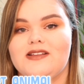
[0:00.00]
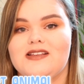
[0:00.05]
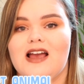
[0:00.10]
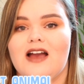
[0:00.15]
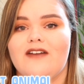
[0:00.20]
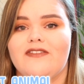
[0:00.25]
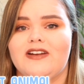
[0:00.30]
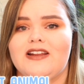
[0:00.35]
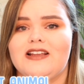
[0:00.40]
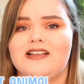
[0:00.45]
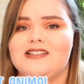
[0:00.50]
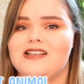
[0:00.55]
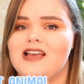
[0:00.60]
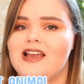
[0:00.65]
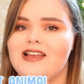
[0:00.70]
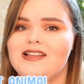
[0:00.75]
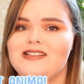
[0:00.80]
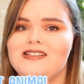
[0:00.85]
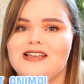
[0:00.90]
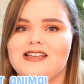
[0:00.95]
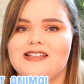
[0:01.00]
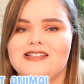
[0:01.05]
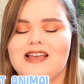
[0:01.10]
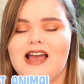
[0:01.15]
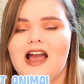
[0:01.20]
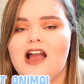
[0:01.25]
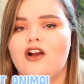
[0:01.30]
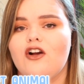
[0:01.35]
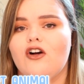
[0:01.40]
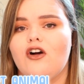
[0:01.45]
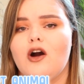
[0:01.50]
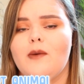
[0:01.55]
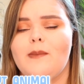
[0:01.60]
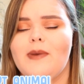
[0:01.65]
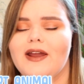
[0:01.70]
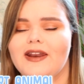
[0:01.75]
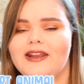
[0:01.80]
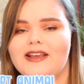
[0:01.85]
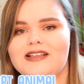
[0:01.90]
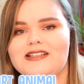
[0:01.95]
to have an anxiety attack or a
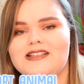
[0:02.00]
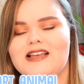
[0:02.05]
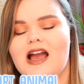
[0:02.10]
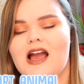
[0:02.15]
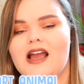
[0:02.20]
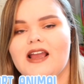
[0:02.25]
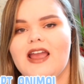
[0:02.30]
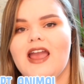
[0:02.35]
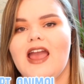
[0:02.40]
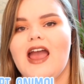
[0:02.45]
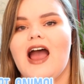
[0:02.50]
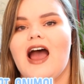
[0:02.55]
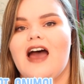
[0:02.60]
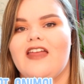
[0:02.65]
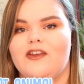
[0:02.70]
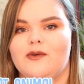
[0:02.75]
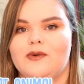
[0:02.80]
panic attack, and they